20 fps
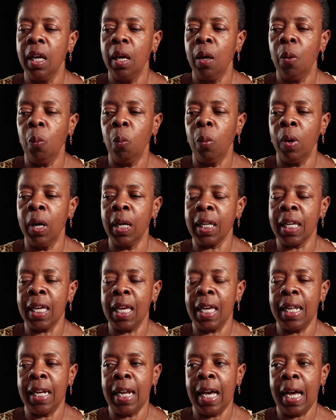what
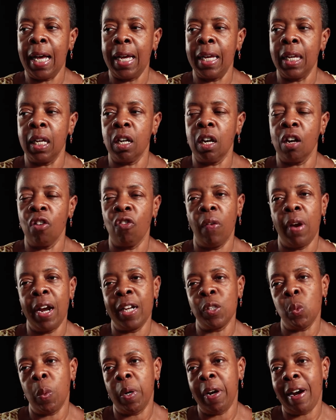can I
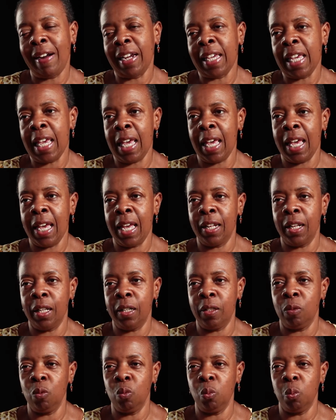correct where I can
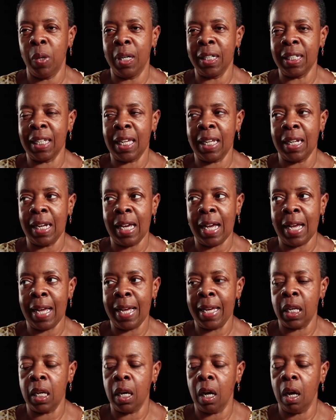and what can
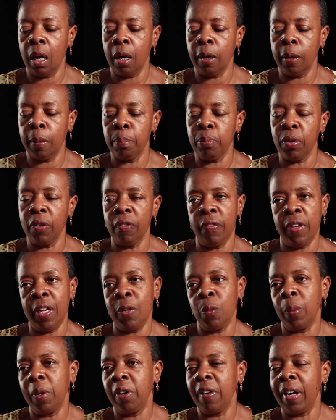I prevent
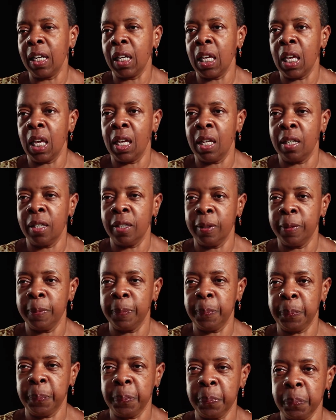where I can.
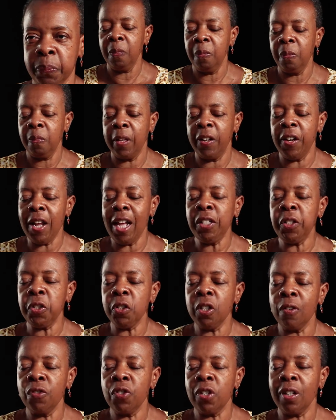The nature
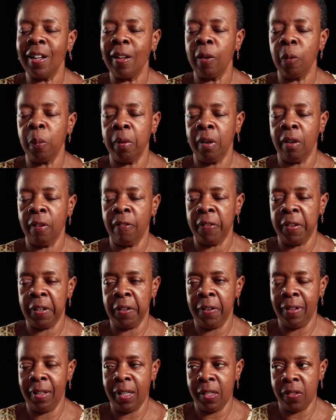of child welfare
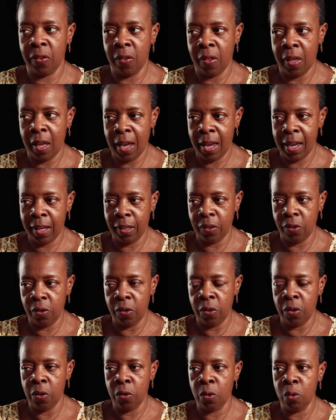is that
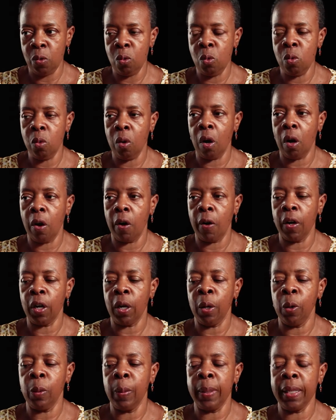you are
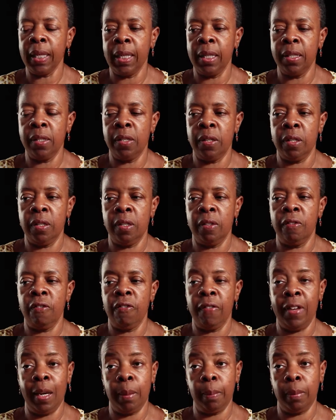going into
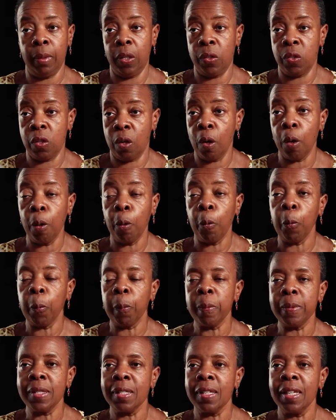families'
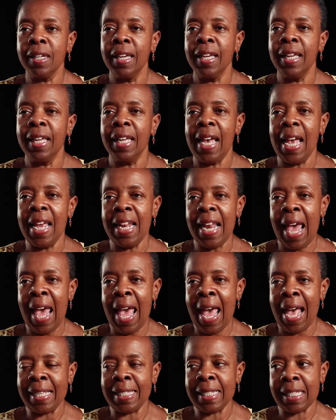homes and
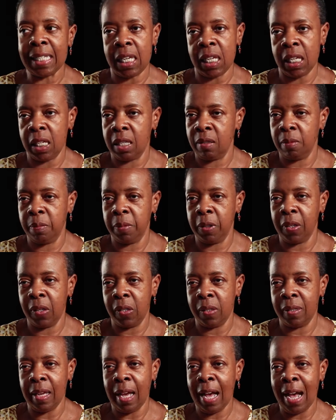asking,
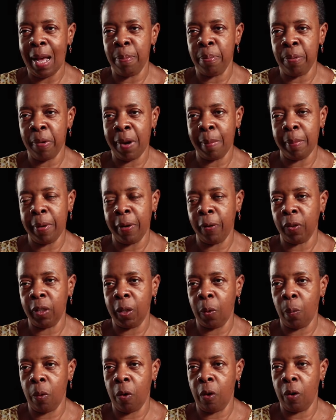because I primarily
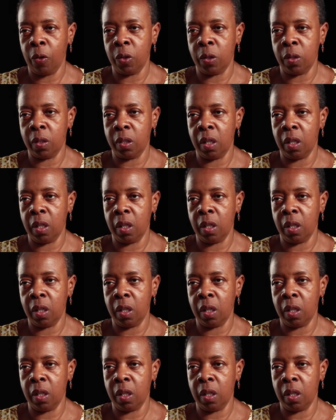worked